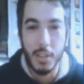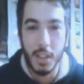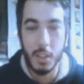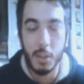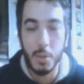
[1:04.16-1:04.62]

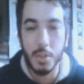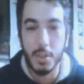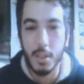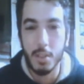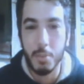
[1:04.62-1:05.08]
that he was
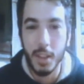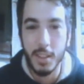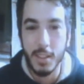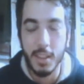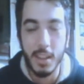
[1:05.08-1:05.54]
a
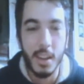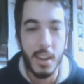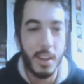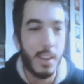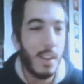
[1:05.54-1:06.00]
Palestinian
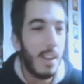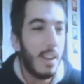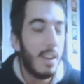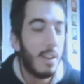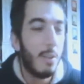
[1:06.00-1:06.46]
guy,
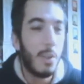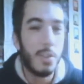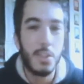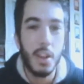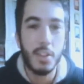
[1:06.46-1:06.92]

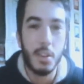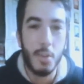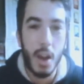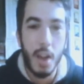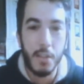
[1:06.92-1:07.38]
was just
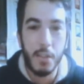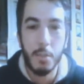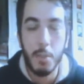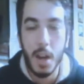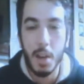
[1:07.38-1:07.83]
arrived
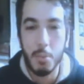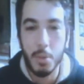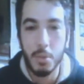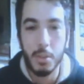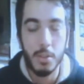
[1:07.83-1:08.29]
by
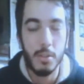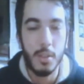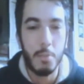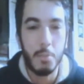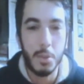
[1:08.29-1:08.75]
boat
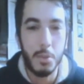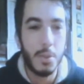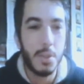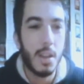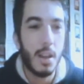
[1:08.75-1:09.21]
on
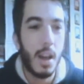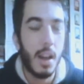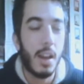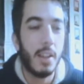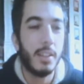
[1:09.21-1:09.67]
Lampedusa
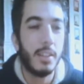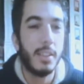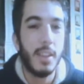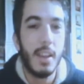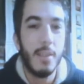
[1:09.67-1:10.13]
Island.
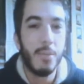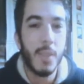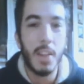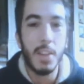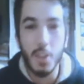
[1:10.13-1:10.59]

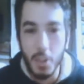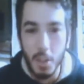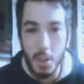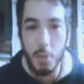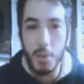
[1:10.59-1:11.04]
And so, you
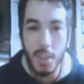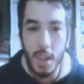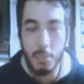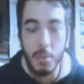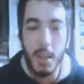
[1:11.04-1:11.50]
know, we
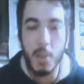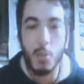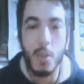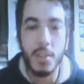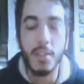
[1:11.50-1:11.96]
start making
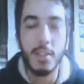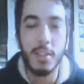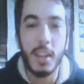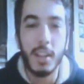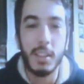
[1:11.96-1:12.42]

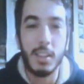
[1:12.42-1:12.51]
questions, and